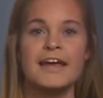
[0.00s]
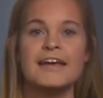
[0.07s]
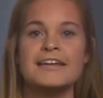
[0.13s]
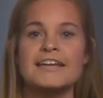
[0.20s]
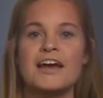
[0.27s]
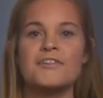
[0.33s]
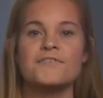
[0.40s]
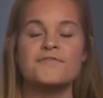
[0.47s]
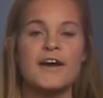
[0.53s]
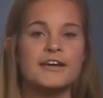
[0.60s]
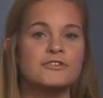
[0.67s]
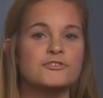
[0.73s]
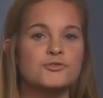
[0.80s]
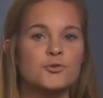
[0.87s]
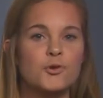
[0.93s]
Now the
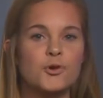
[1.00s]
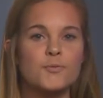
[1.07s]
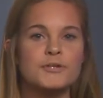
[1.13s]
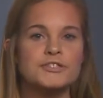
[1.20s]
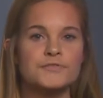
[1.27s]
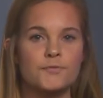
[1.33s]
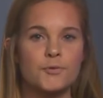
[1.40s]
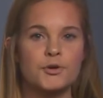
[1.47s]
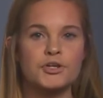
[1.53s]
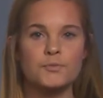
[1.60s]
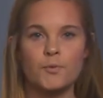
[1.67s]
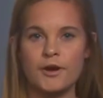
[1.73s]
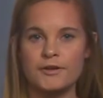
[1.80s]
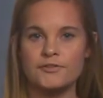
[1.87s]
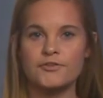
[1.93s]
final score was
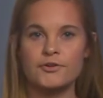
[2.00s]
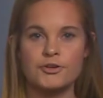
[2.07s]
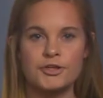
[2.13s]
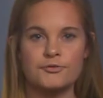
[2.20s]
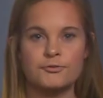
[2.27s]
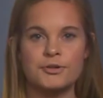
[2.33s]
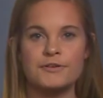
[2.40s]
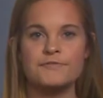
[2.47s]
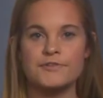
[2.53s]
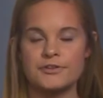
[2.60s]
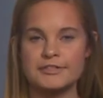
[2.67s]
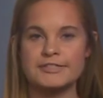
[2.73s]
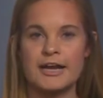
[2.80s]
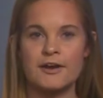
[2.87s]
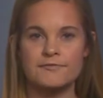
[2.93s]
41-33
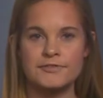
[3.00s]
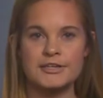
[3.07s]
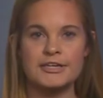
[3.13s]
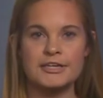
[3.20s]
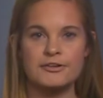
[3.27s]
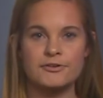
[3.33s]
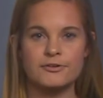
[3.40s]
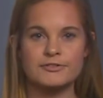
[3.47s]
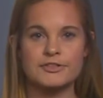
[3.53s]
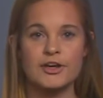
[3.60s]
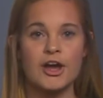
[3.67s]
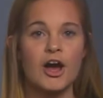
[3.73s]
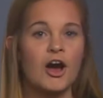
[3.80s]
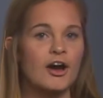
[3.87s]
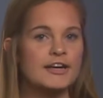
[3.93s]
Philadelphia Eagles.
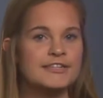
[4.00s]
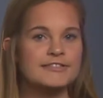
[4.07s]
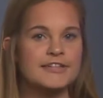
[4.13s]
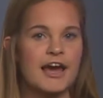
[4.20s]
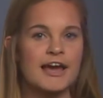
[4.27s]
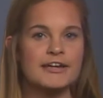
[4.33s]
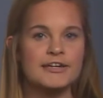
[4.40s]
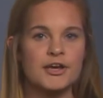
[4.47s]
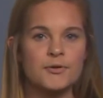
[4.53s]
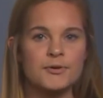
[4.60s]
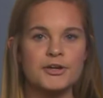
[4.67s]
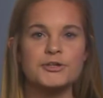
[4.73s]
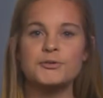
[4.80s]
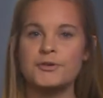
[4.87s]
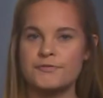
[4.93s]
On a side note,
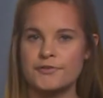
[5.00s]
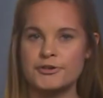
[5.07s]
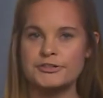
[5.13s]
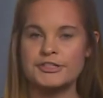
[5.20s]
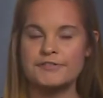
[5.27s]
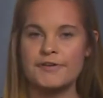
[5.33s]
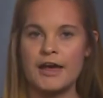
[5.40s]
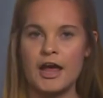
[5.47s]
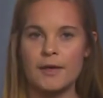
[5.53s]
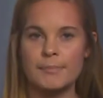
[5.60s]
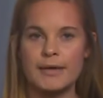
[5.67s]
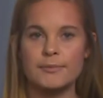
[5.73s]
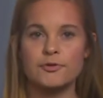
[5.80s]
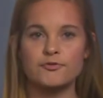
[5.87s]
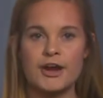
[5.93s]
a University of
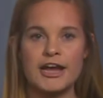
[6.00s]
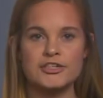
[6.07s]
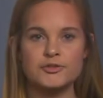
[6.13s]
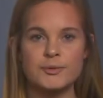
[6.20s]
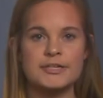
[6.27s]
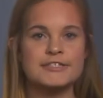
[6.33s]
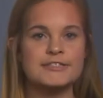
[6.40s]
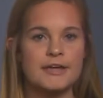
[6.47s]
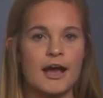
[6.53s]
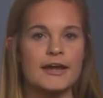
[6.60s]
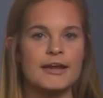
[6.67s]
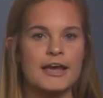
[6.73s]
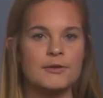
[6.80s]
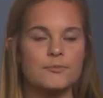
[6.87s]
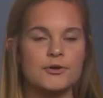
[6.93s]
Alabama graduate, Scott
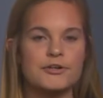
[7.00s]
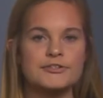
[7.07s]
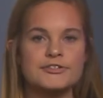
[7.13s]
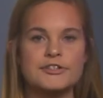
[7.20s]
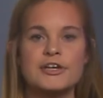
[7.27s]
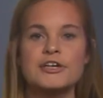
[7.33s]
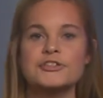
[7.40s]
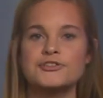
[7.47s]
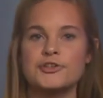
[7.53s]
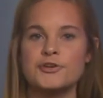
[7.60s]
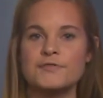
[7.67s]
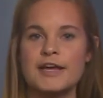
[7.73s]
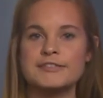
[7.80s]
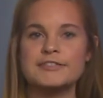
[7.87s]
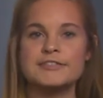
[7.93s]
Edwards,
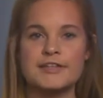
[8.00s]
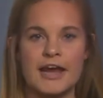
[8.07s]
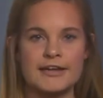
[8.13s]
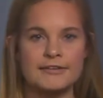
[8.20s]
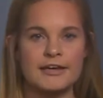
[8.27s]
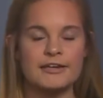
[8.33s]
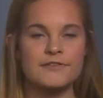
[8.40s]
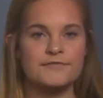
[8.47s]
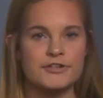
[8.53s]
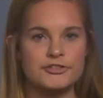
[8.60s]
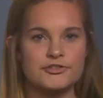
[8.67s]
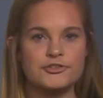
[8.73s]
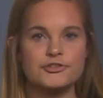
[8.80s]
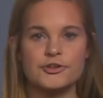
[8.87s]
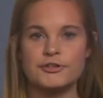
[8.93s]
served as a sideline
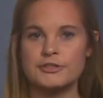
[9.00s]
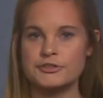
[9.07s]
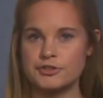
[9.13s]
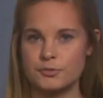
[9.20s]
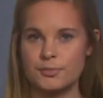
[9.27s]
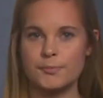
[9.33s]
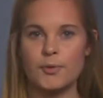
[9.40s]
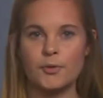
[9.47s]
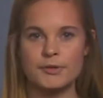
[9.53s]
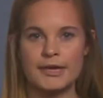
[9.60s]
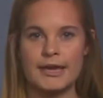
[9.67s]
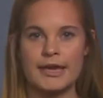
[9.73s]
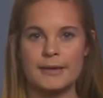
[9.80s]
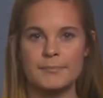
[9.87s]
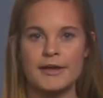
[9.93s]
official during the Super Bowl
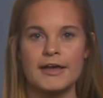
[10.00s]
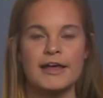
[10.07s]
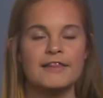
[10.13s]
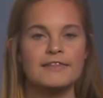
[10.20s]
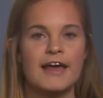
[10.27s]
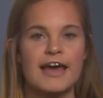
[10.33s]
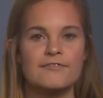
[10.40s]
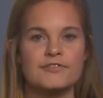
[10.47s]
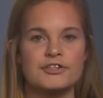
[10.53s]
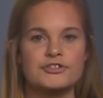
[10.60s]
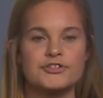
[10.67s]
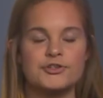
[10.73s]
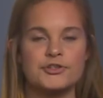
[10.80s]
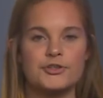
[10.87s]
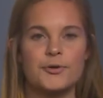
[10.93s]
game. Live in the
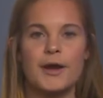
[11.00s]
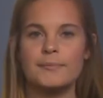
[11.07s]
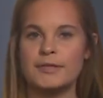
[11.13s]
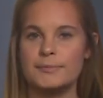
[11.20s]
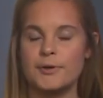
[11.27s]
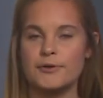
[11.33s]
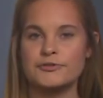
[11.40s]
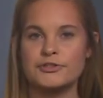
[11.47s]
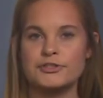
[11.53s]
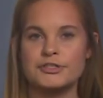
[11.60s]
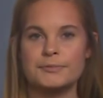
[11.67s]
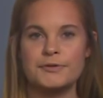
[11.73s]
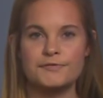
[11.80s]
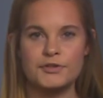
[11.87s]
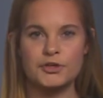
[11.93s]
studio, Emily Moser, to
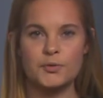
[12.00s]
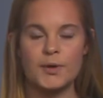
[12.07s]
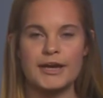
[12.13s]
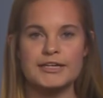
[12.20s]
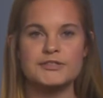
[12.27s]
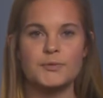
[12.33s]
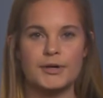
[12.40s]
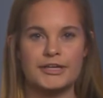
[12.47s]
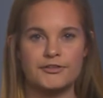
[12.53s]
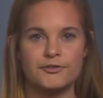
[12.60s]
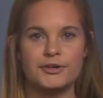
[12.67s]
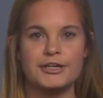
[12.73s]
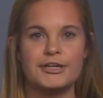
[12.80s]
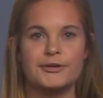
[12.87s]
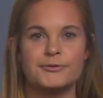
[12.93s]

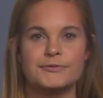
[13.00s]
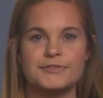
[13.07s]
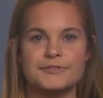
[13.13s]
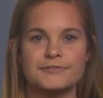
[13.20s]
23 News.